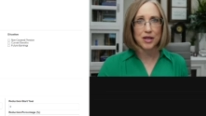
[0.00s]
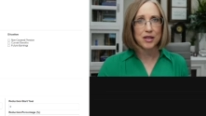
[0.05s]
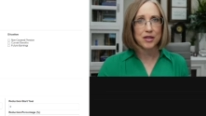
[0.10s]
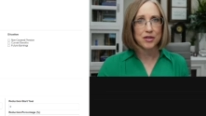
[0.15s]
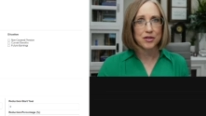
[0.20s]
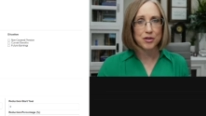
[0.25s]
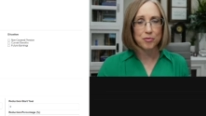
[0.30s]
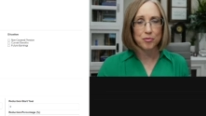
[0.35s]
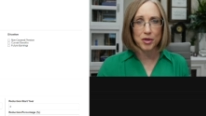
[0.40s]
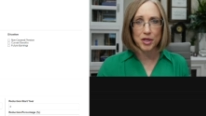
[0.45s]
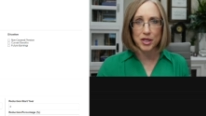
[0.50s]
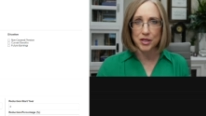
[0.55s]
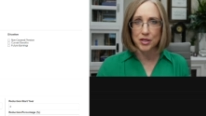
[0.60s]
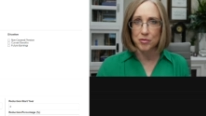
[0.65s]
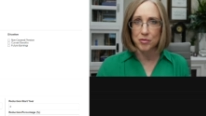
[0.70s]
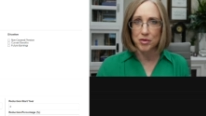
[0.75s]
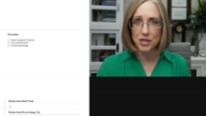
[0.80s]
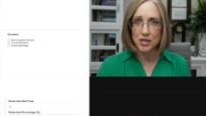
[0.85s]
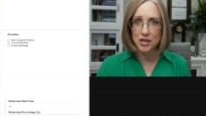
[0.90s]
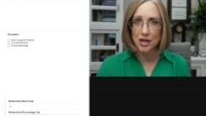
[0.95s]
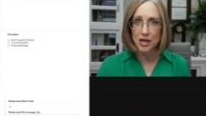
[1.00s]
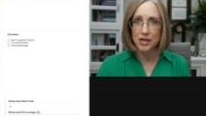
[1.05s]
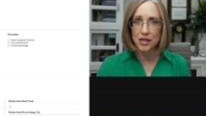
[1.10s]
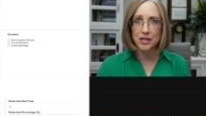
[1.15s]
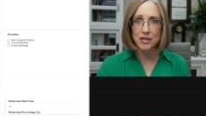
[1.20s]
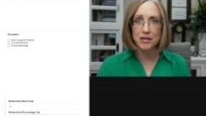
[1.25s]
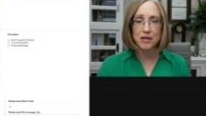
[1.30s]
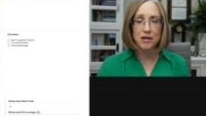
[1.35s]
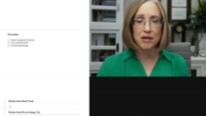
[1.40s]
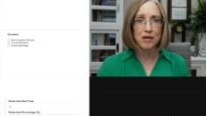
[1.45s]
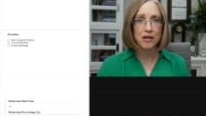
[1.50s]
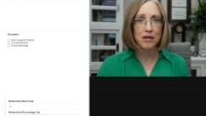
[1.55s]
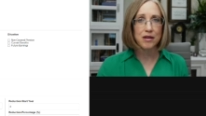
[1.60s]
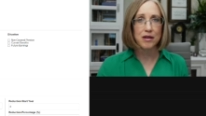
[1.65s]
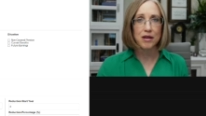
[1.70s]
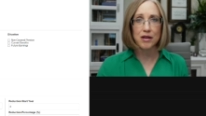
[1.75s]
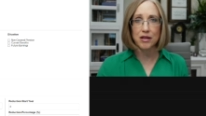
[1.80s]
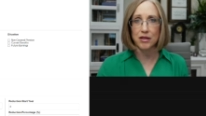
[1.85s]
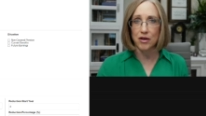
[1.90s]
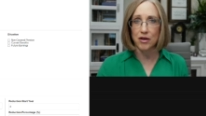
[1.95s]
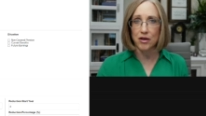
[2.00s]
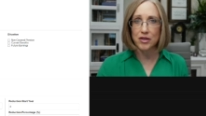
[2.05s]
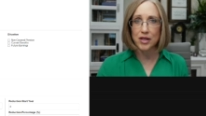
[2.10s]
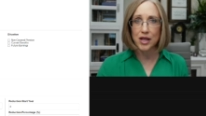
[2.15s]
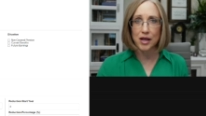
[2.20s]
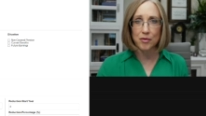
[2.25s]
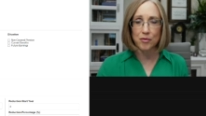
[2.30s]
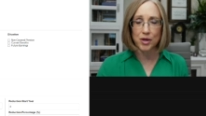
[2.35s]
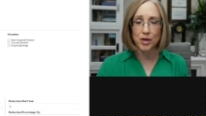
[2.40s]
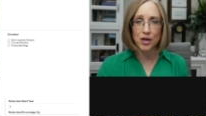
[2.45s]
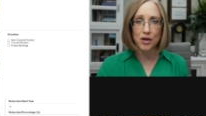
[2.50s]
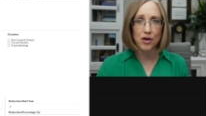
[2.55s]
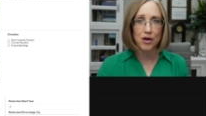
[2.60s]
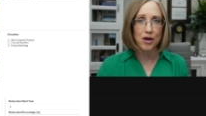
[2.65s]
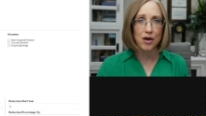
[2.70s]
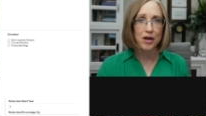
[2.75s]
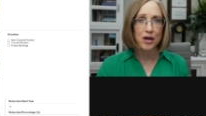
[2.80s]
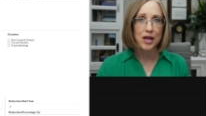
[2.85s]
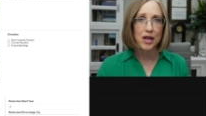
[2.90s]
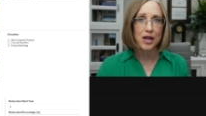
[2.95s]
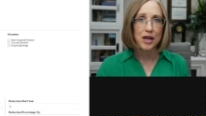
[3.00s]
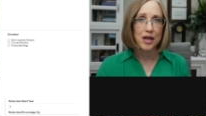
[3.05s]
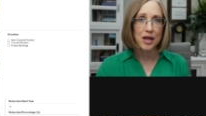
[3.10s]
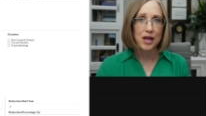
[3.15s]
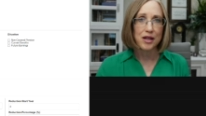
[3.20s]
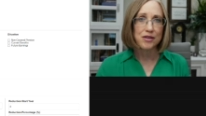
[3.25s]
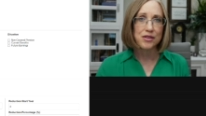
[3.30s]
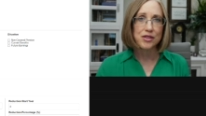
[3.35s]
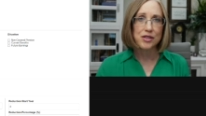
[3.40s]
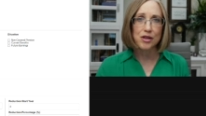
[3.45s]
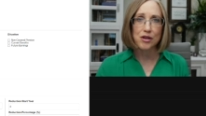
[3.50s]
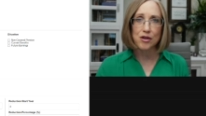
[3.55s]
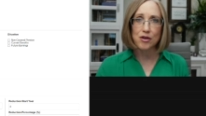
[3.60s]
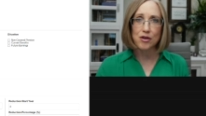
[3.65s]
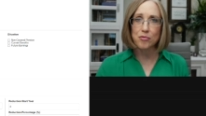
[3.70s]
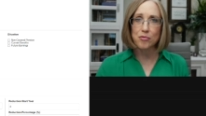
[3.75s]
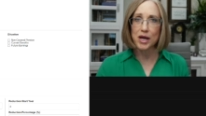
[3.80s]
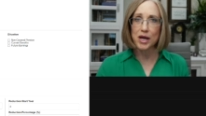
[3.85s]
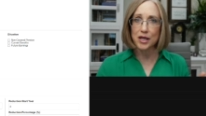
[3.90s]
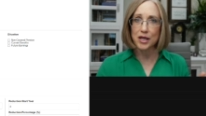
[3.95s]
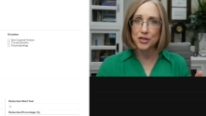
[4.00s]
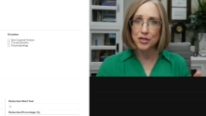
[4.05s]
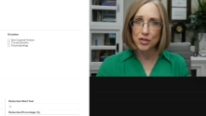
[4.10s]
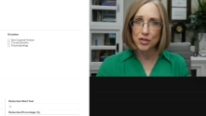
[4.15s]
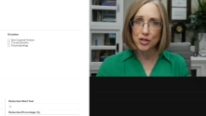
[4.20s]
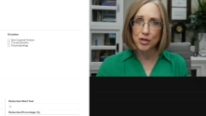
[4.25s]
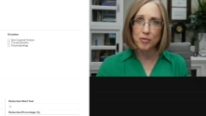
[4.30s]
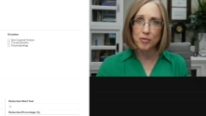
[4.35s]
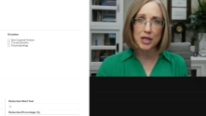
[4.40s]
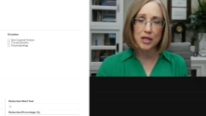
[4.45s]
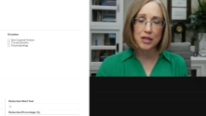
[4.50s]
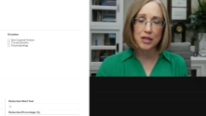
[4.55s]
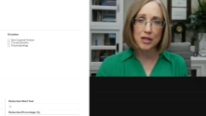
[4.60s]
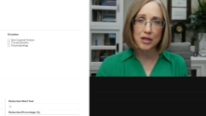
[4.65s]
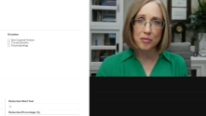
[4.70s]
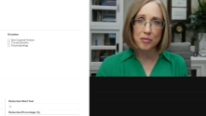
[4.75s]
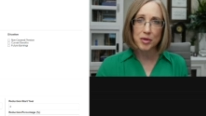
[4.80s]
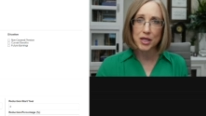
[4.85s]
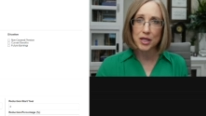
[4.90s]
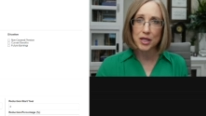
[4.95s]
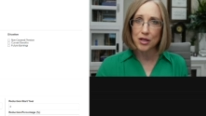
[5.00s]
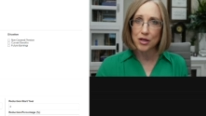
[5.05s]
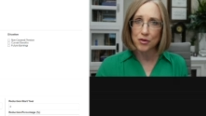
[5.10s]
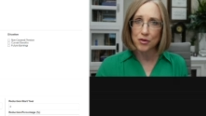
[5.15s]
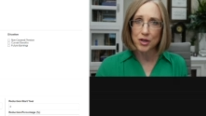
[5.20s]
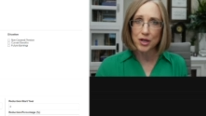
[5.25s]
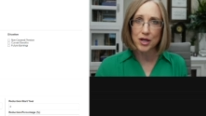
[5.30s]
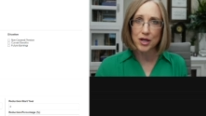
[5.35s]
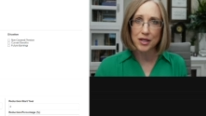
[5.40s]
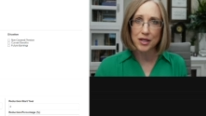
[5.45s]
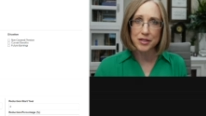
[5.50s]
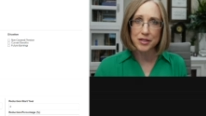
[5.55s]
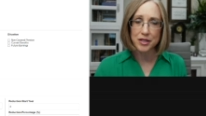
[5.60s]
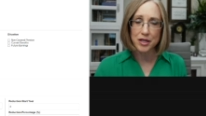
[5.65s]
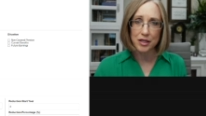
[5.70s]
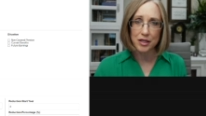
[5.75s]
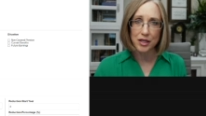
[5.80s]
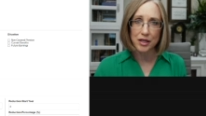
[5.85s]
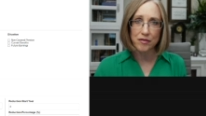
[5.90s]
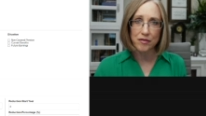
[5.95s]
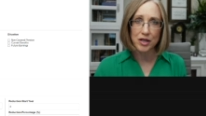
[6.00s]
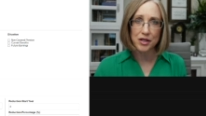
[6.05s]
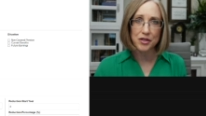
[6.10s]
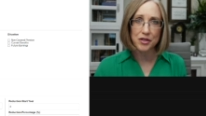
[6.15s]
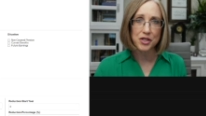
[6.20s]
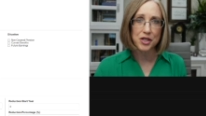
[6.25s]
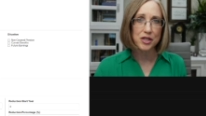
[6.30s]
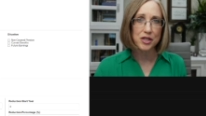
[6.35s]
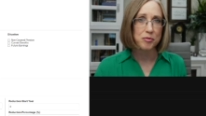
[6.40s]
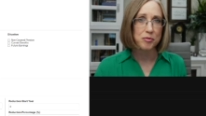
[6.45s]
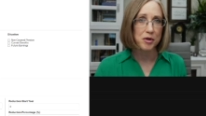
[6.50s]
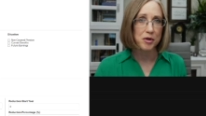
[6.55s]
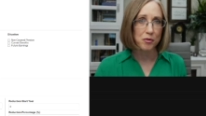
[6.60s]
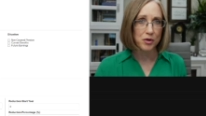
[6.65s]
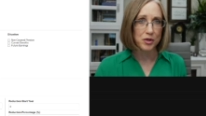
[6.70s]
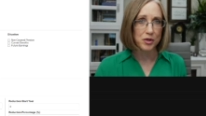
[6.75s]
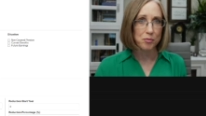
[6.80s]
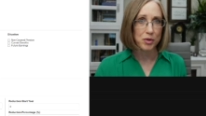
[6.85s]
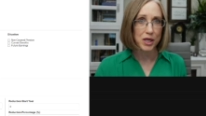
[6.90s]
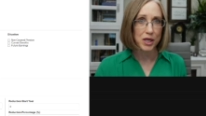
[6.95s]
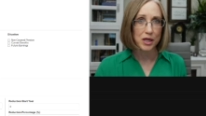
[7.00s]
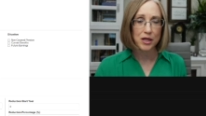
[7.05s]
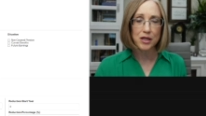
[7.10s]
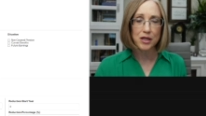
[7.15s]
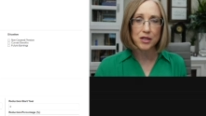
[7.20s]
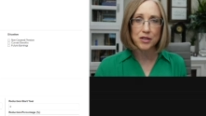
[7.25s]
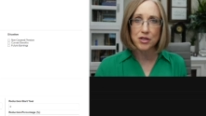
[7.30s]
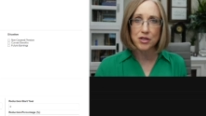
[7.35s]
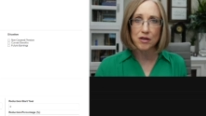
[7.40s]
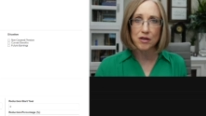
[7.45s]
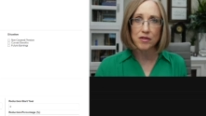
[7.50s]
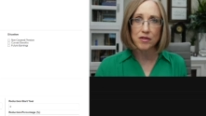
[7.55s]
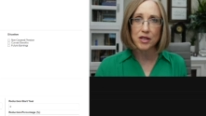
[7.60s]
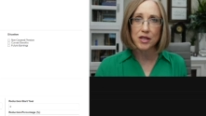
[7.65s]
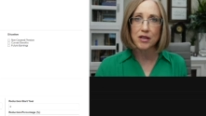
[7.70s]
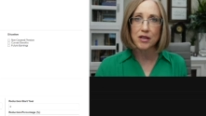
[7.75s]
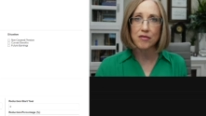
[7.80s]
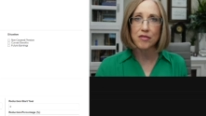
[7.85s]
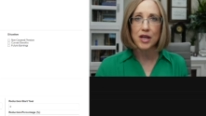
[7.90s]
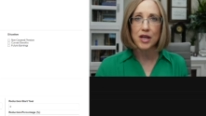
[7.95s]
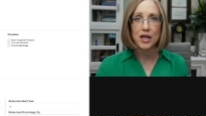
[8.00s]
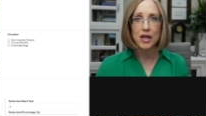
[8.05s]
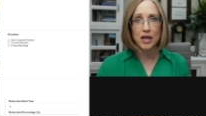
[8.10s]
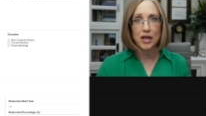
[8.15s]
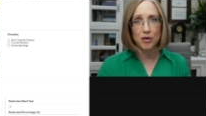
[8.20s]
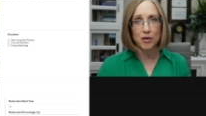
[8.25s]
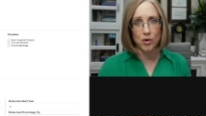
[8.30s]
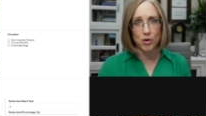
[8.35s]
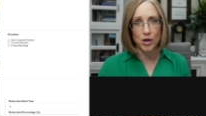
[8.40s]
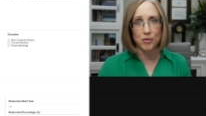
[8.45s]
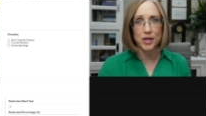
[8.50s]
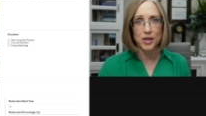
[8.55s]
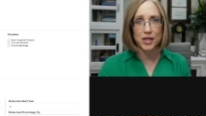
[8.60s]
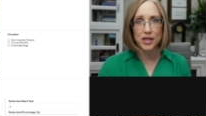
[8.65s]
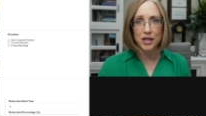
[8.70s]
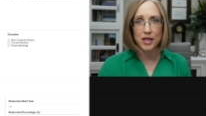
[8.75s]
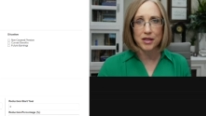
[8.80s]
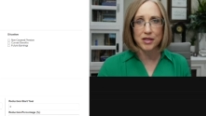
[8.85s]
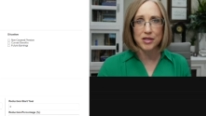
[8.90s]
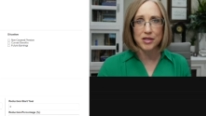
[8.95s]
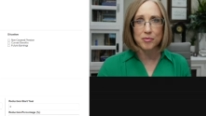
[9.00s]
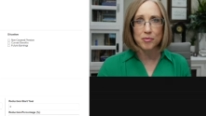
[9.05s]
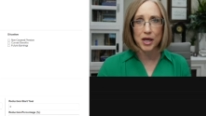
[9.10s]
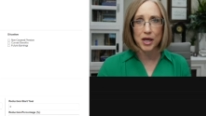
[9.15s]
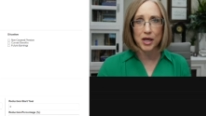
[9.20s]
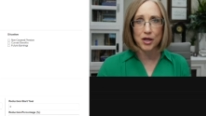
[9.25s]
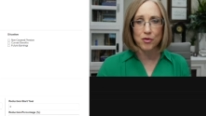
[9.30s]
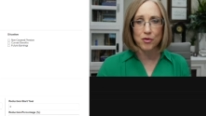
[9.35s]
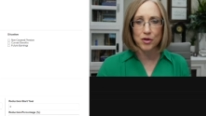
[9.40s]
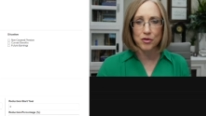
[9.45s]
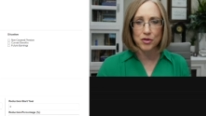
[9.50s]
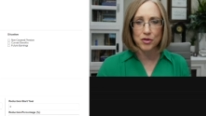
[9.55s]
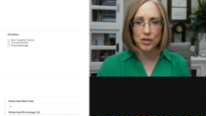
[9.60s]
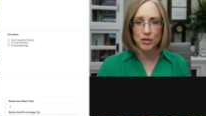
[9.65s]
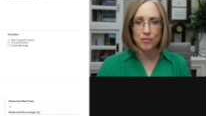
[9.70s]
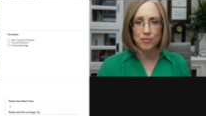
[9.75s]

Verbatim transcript: There's been some studies done along that regard. And so by assuming a little bit lower cost of living adjustment, we're being conservative in what we think this might grow to.